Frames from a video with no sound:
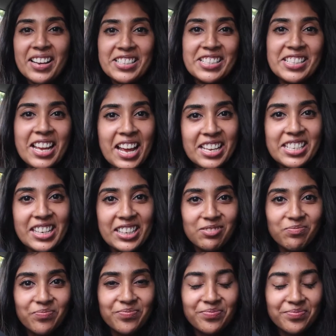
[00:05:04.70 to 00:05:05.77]
I just had it.
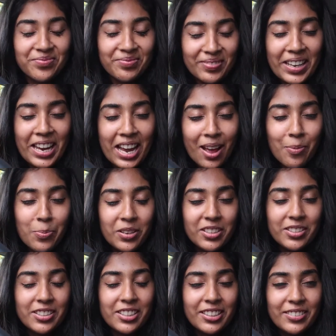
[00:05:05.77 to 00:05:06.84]
It
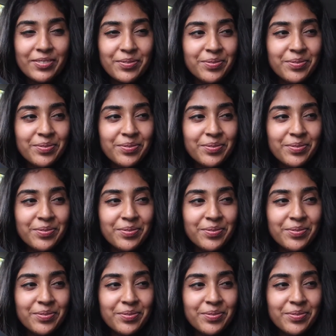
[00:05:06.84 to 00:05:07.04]
happened.